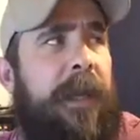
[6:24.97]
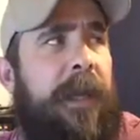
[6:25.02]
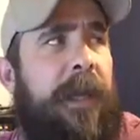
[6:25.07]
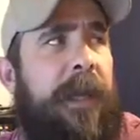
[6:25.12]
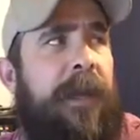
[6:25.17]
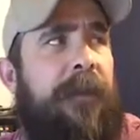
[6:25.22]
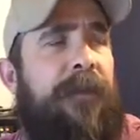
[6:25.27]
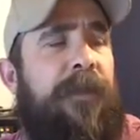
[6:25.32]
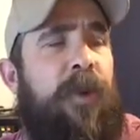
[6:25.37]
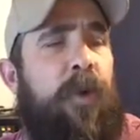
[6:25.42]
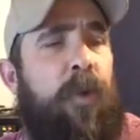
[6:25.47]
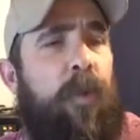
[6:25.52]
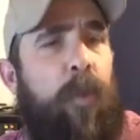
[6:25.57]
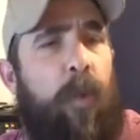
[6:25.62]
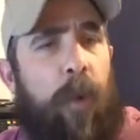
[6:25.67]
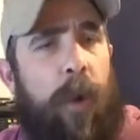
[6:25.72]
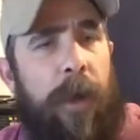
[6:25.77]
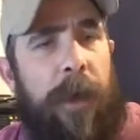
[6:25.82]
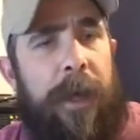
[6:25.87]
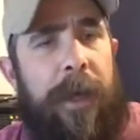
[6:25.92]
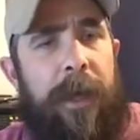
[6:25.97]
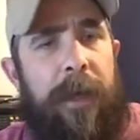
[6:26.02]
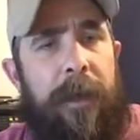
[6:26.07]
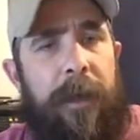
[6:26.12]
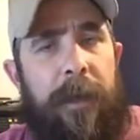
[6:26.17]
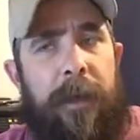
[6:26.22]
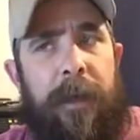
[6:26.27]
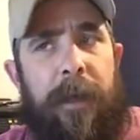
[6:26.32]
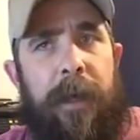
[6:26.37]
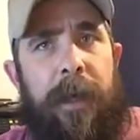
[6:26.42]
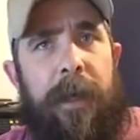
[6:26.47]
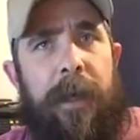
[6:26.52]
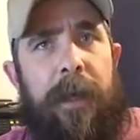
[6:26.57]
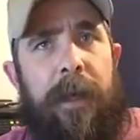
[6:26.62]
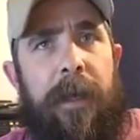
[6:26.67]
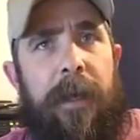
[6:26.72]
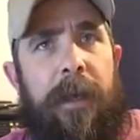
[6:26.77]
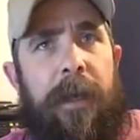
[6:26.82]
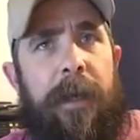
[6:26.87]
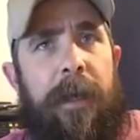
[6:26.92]
If you want
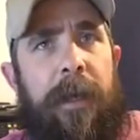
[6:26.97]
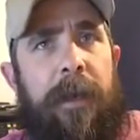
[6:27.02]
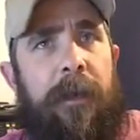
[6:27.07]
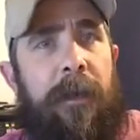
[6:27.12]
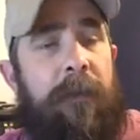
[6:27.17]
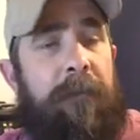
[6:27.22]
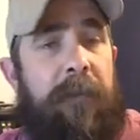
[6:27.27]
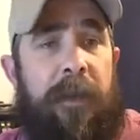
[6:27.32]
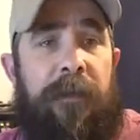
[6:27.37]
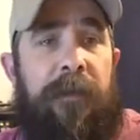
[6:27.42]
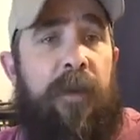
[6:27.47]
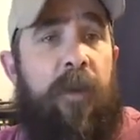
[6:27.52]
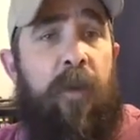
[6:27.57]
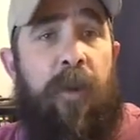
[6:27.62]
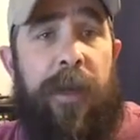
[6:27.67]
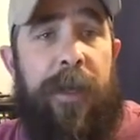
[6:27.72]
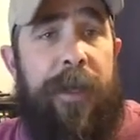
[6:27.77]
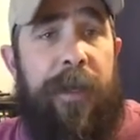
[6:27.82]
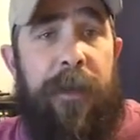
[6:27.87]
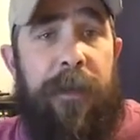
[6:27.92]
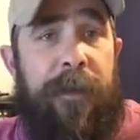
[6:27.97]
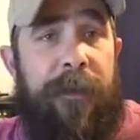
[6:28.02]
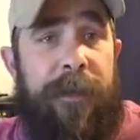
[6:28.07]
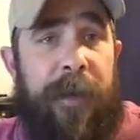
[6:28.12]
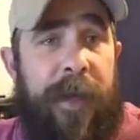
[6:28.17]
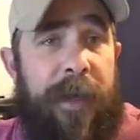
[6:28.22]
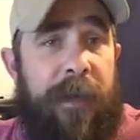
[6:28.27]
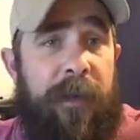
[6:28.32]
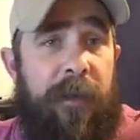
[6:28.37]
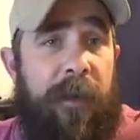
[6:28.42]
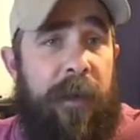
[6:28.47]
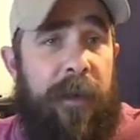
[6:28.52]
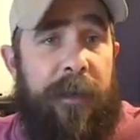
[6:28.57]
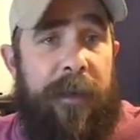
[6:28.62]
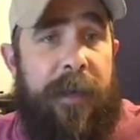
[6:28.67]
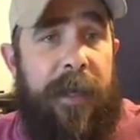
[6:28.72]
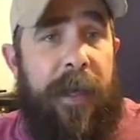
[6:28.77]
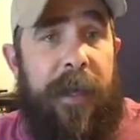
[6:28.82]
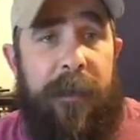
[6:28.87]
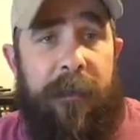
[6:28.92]
if you want it notifying you all
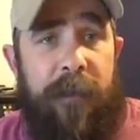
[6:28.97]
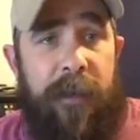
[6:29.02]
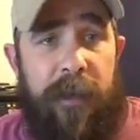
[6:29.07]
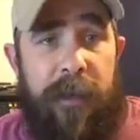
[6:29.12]
the time,